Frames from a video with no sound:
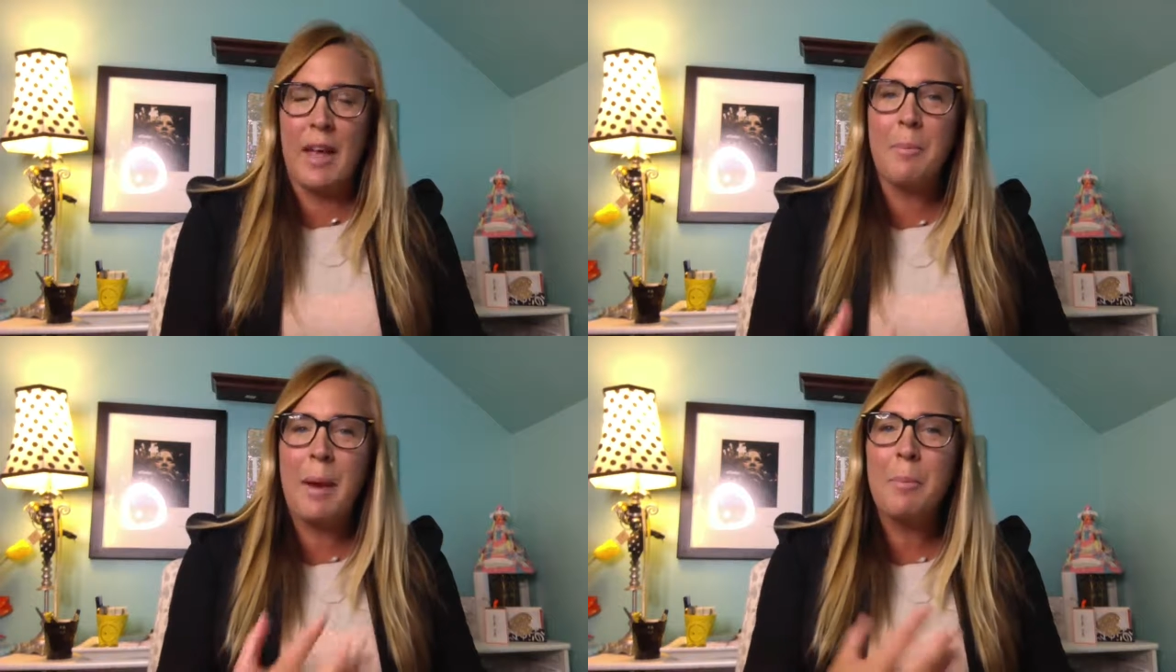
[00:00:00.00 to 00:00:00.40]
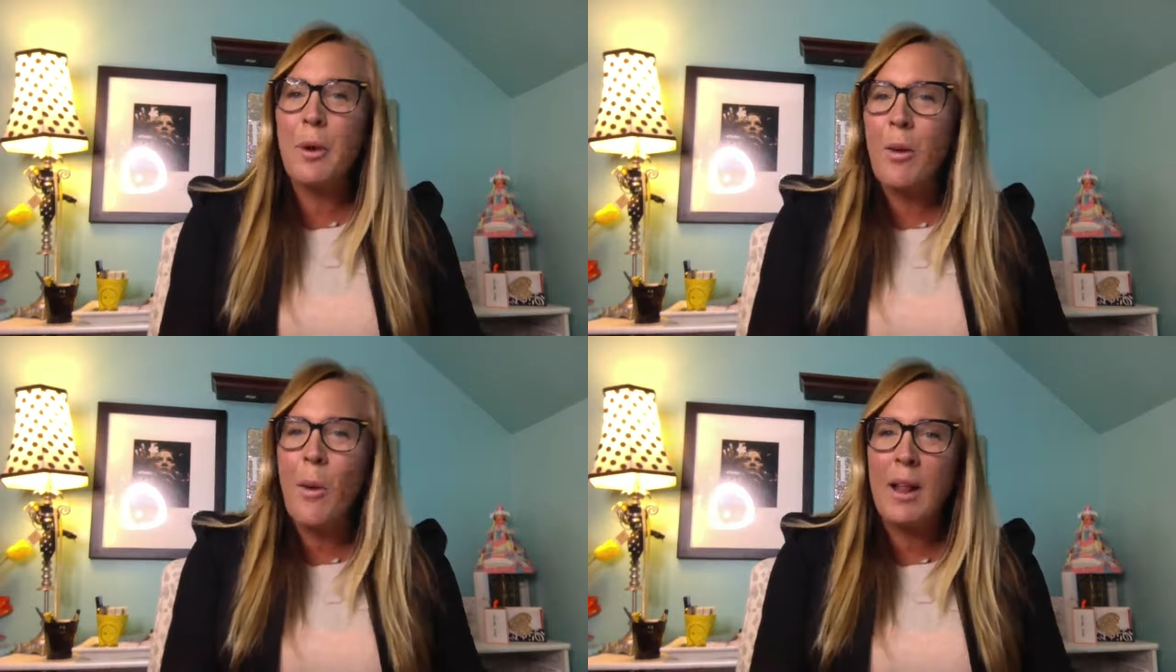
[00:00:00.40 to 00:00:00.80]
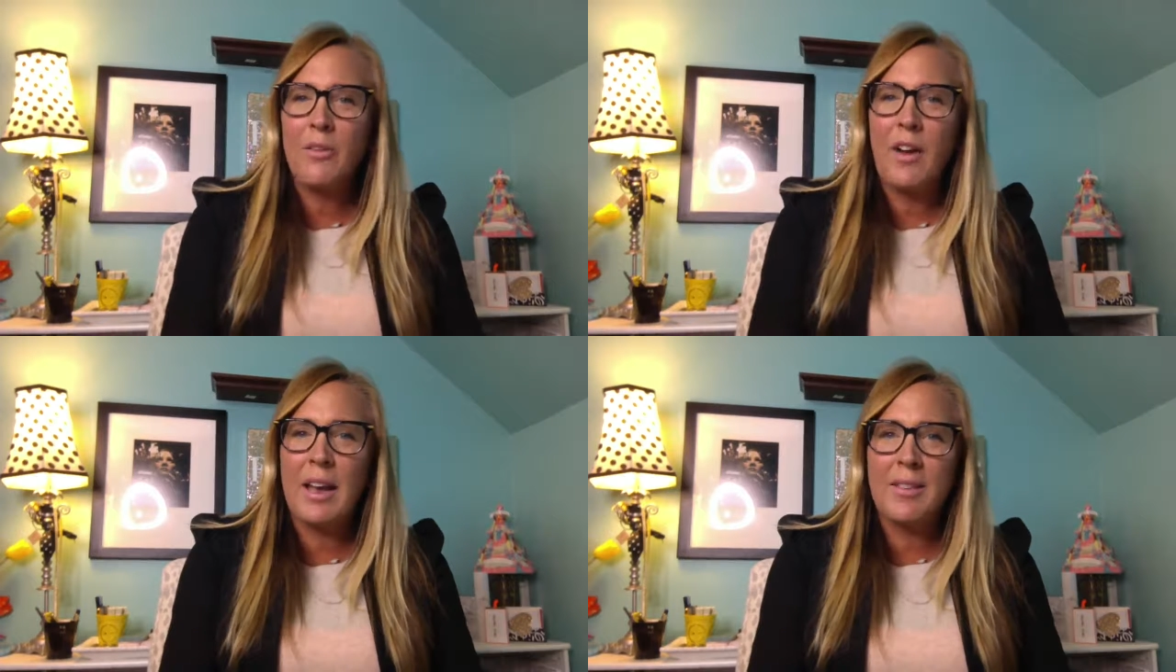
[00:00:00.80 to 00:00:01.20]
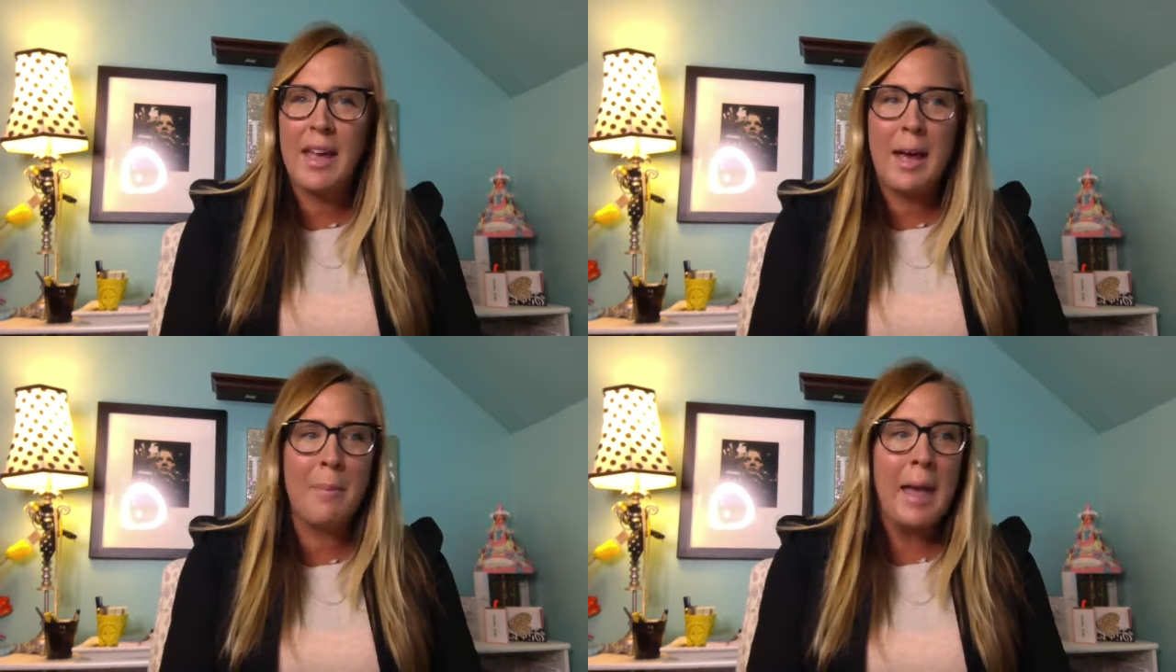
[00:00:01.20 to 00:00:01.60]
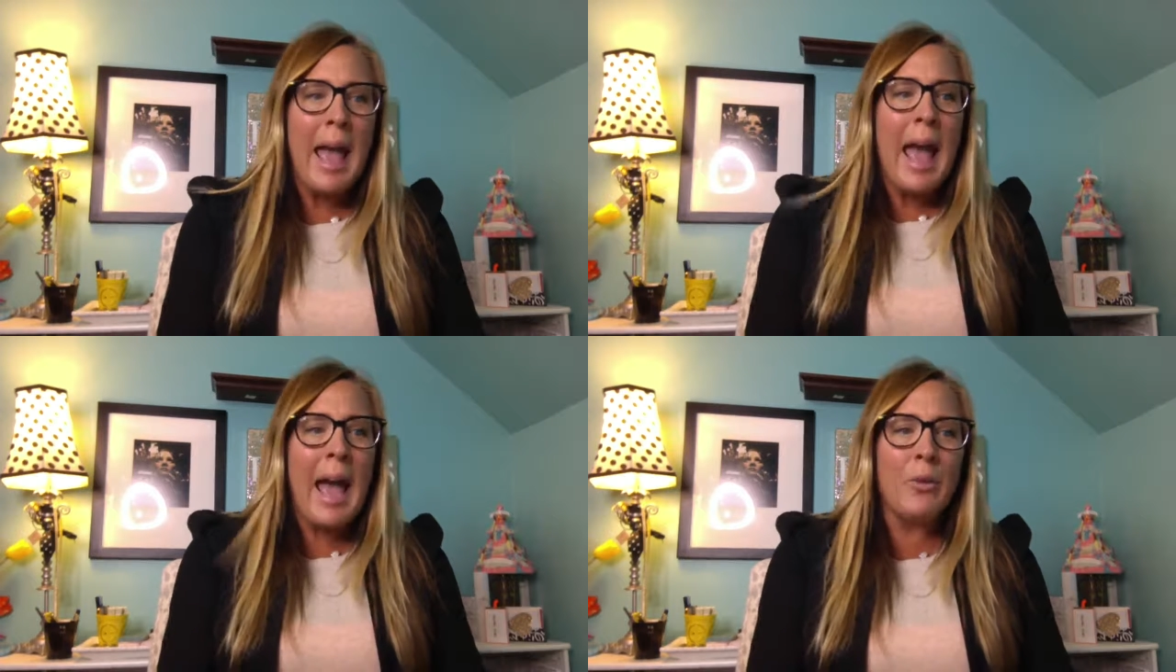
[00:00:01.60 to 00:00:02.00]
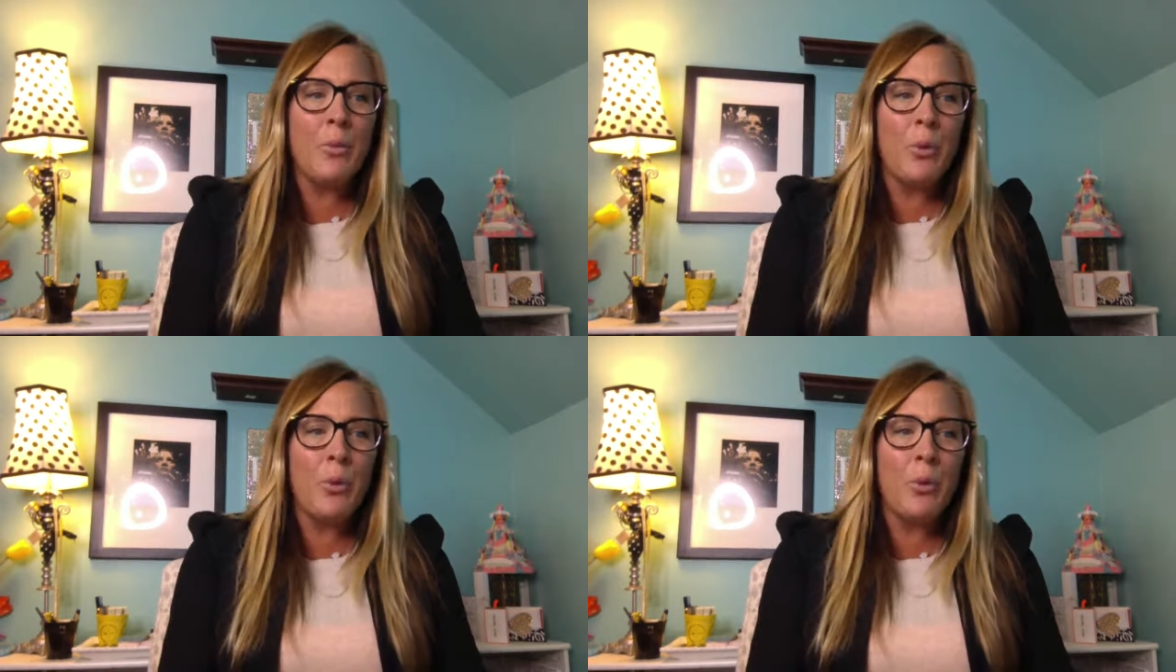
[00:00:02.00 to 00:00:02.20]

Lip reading: And by pre-qualifying them and